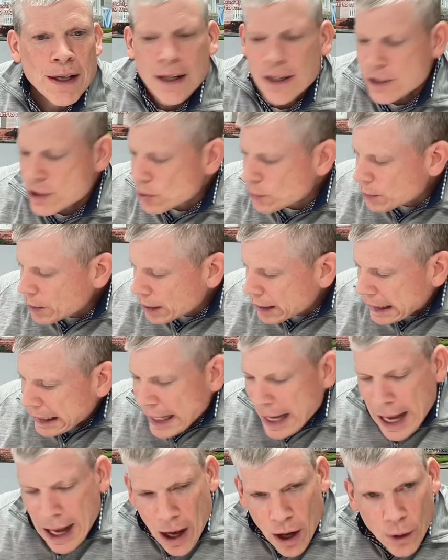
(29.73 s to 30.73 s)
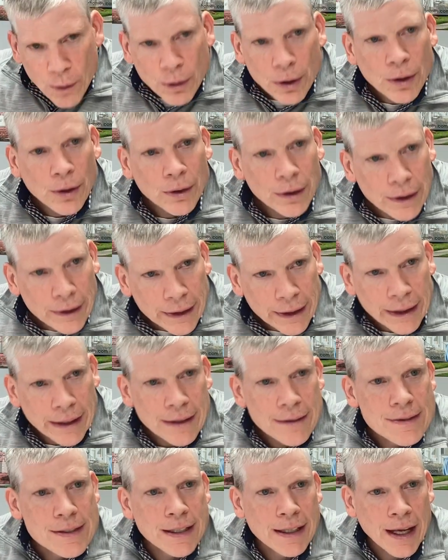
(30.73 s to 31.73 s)
So now, currently,
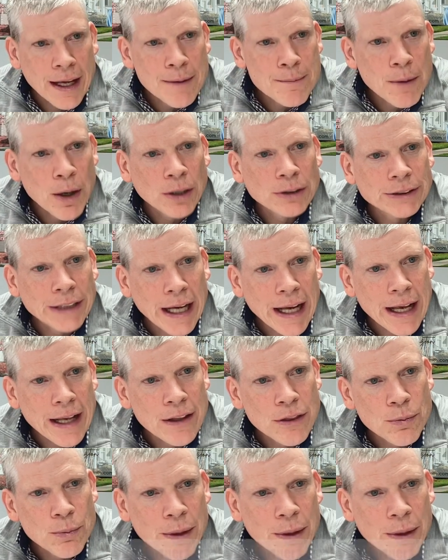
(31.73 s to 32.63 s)
today, March 8th,